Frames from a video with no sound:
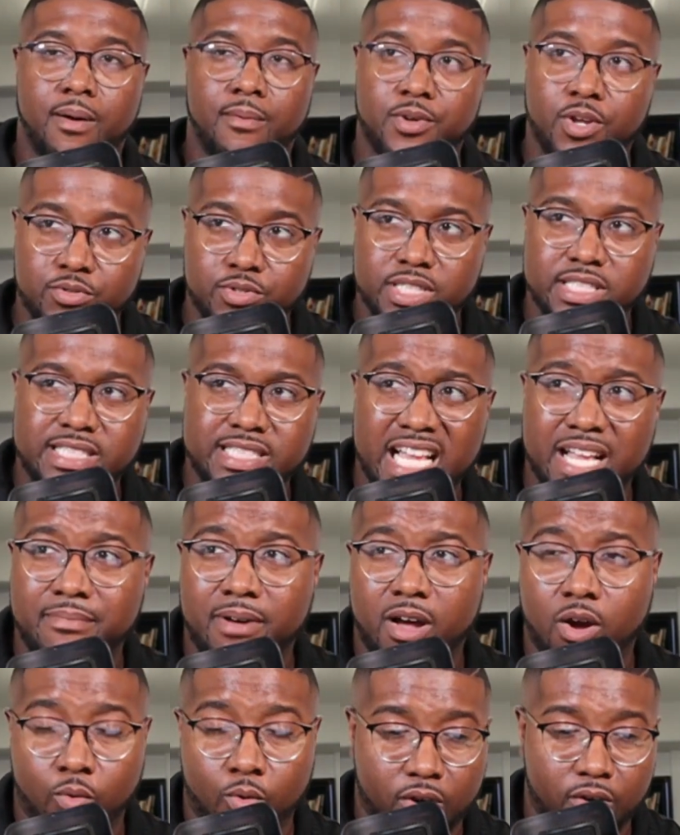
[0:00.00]
Don't just take
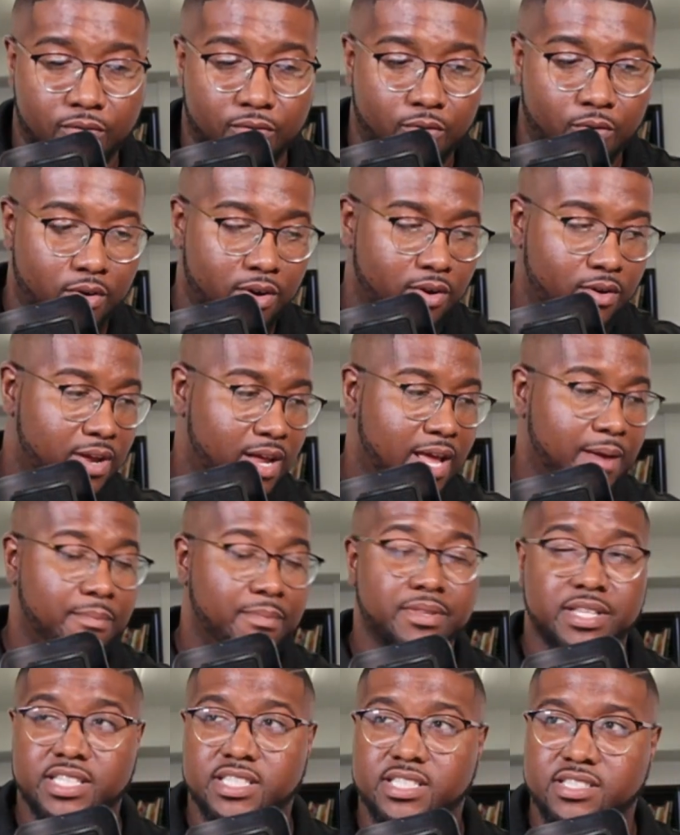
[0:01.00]
my word for it, okay?
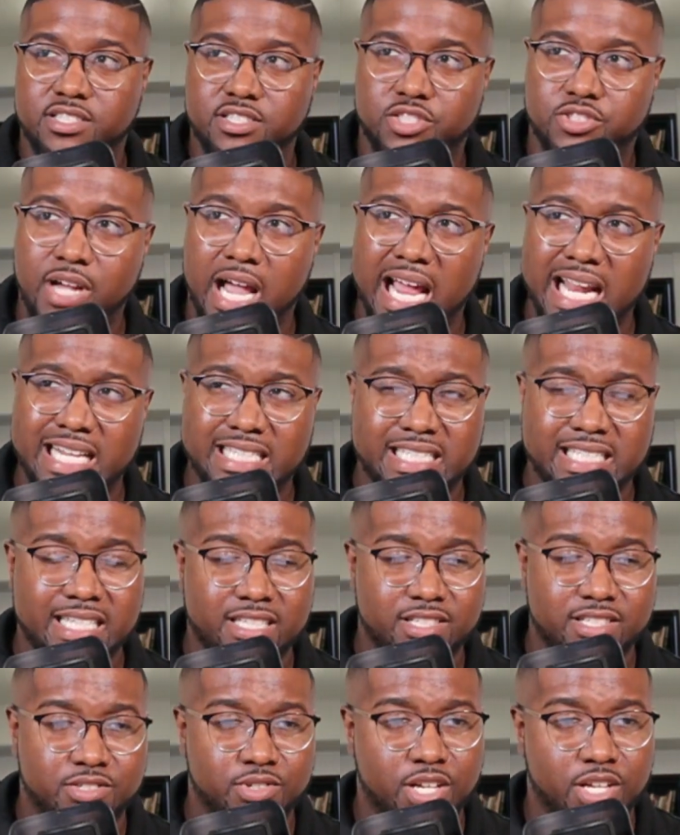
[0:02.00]
But this is the strategy
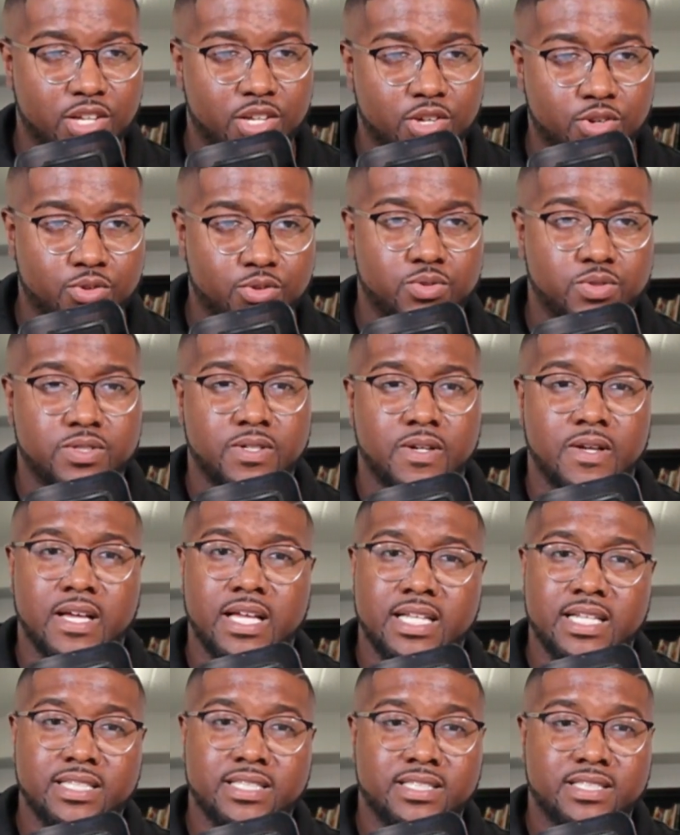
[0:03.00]
that you can use
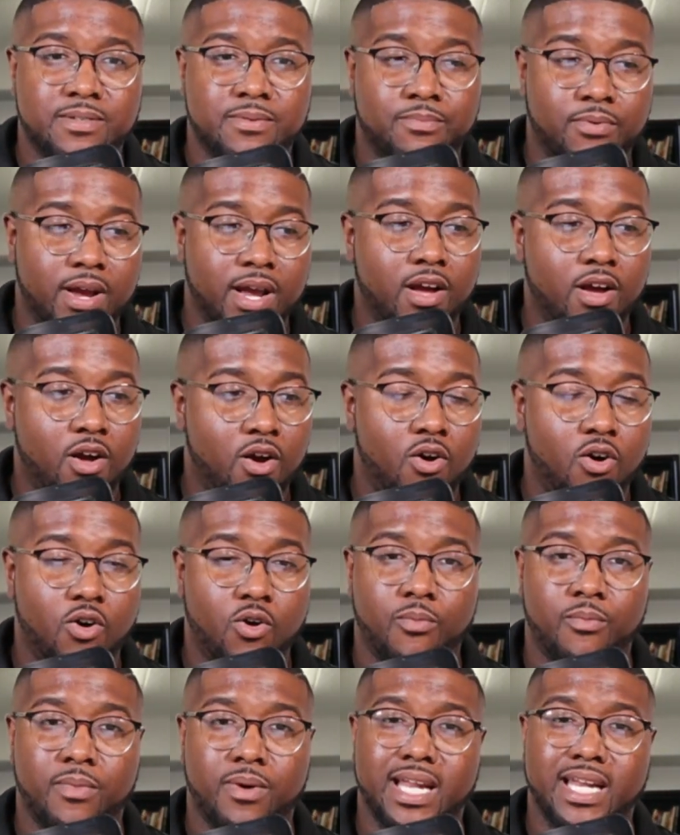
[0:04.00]
to bring
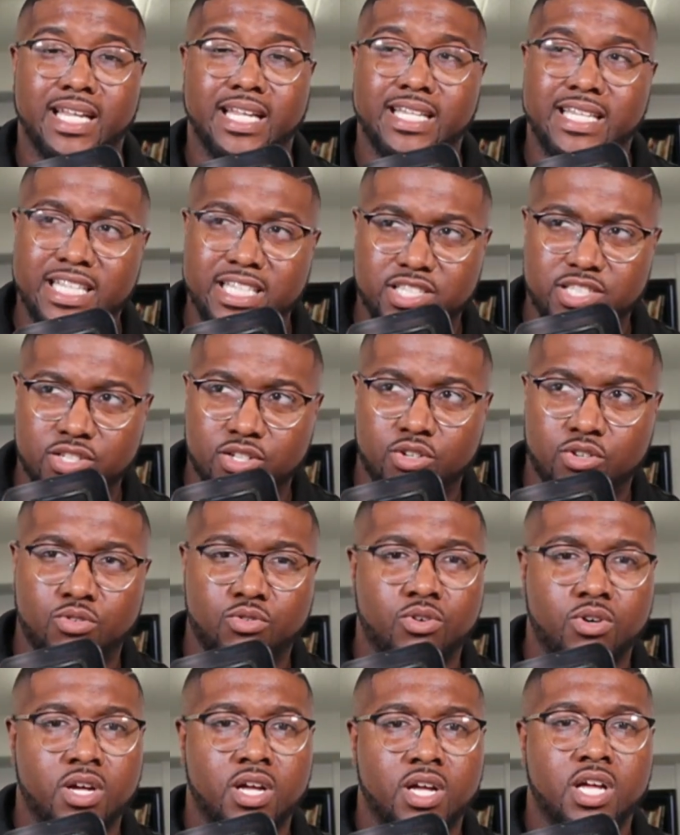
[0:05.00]
home an
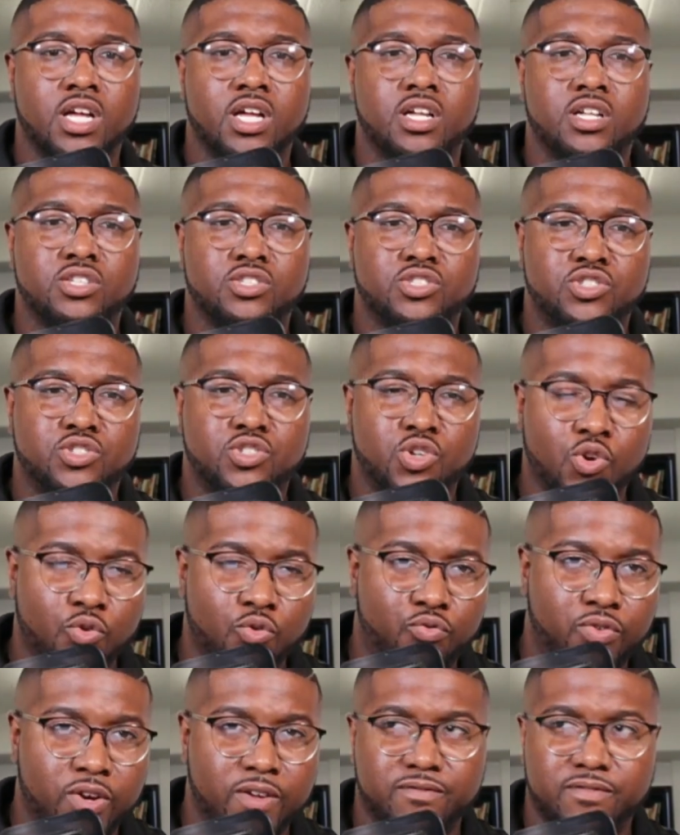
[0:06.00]
additional
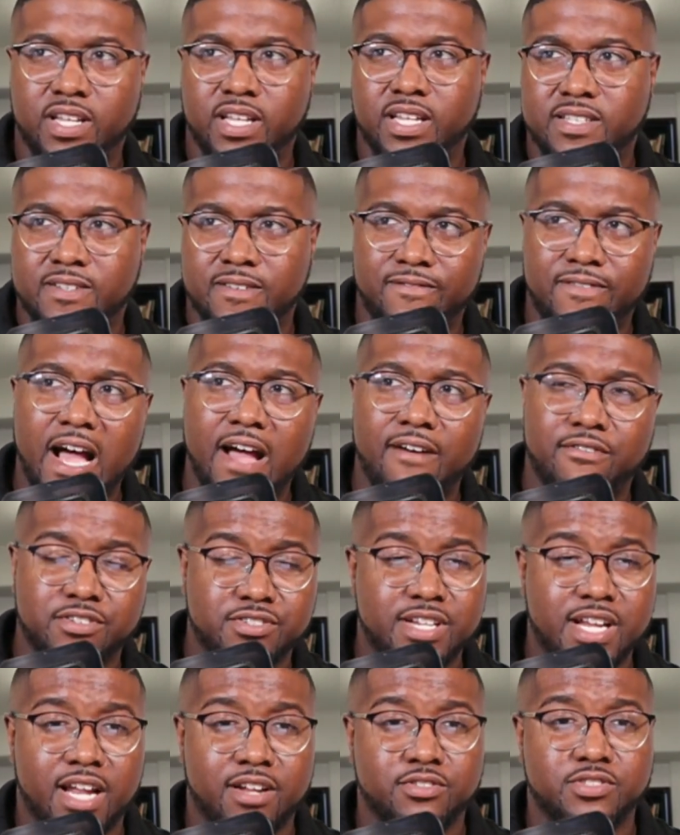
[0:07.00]
$250 to
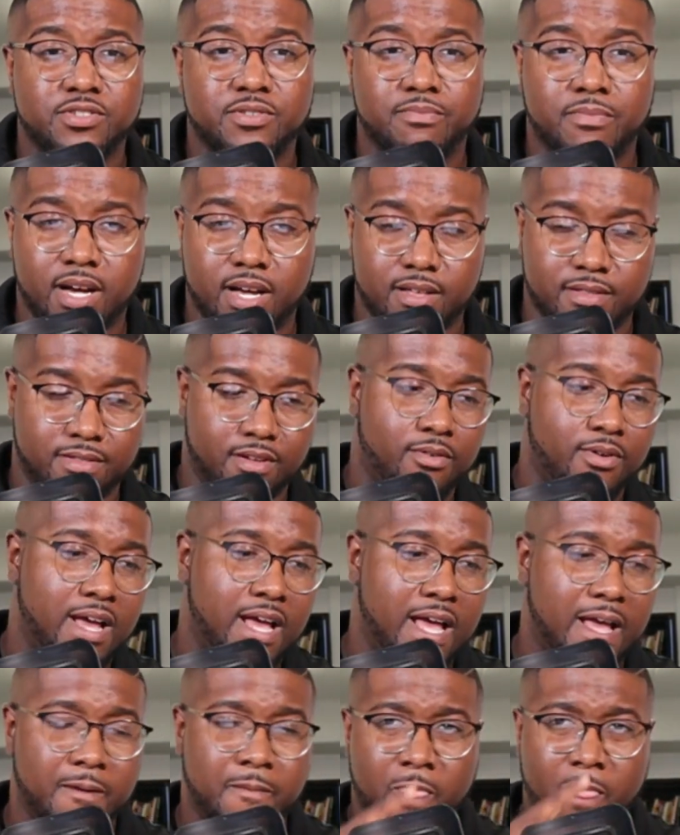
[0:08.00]
$500 a month,
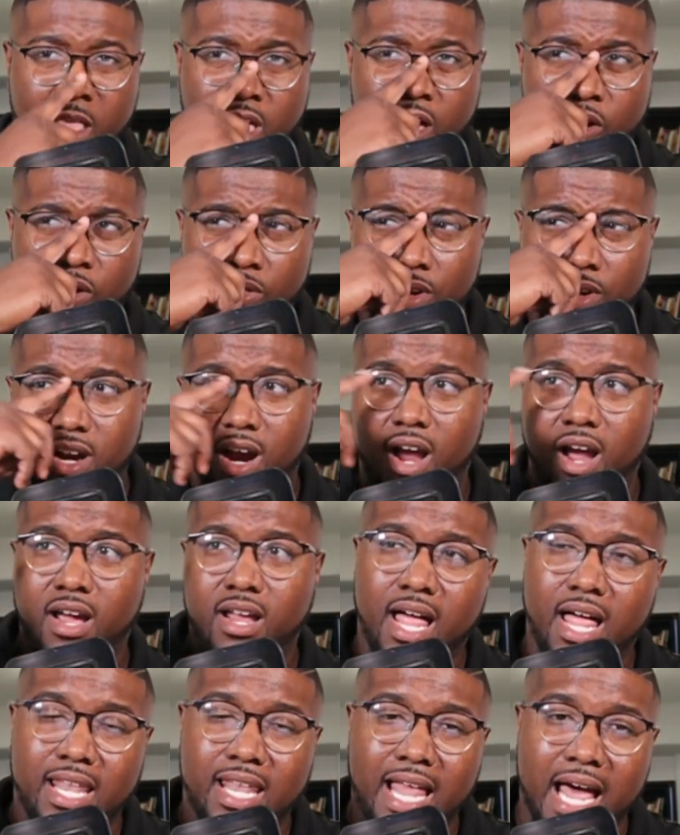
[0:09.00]
okay? There
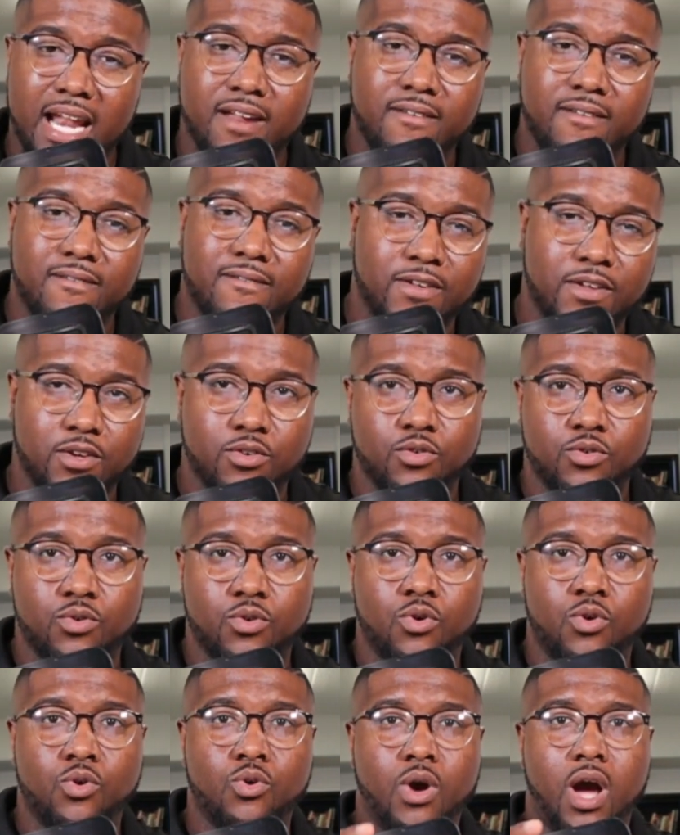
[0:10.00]
are a lot of you
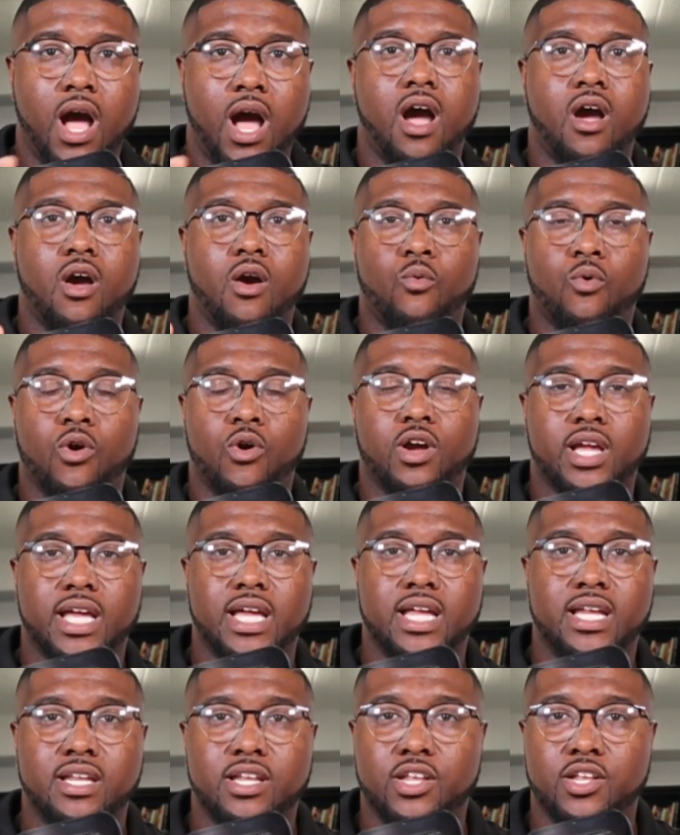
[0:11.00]
who are
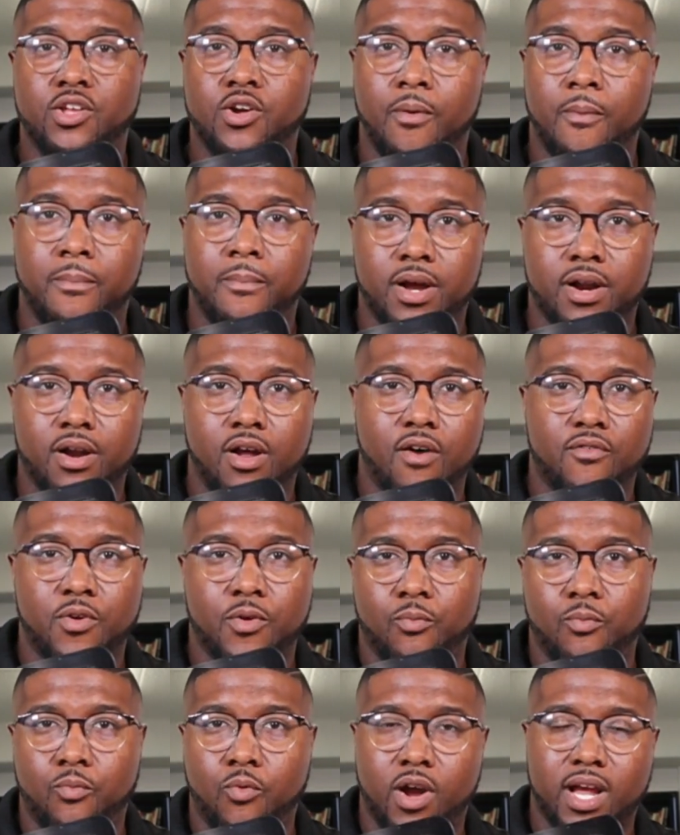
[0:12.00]
working your butt off. You're
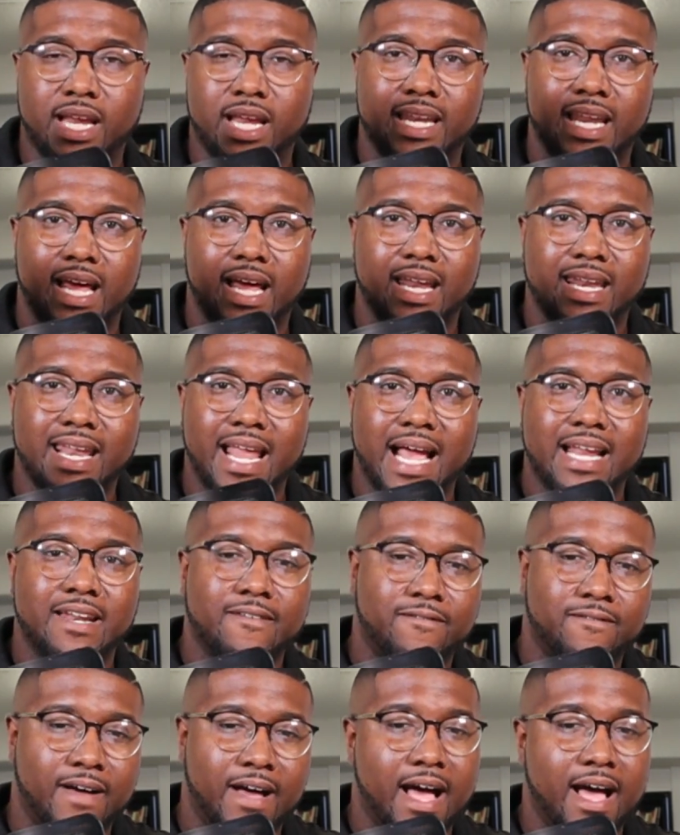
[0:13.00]
working a 9 to
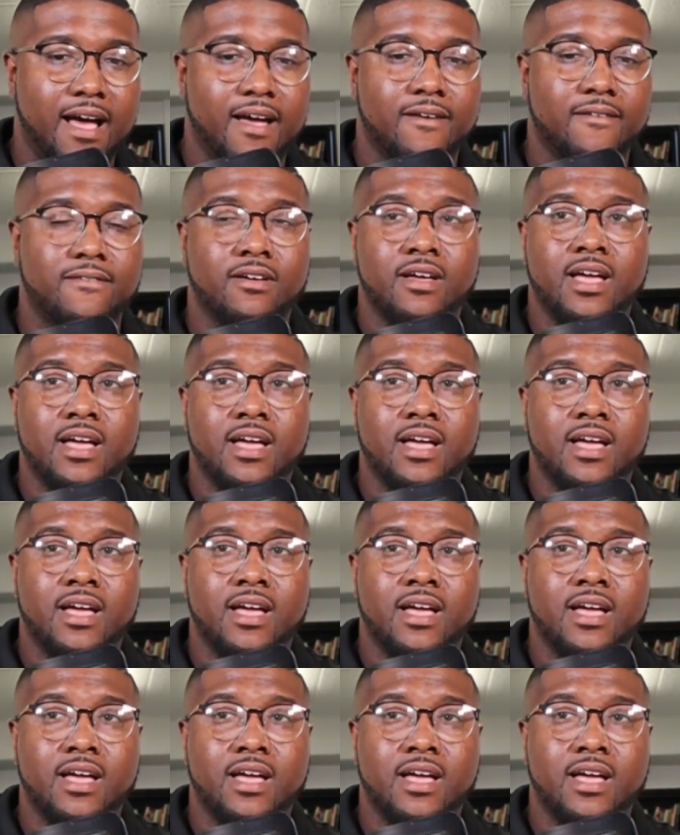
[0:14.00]
5.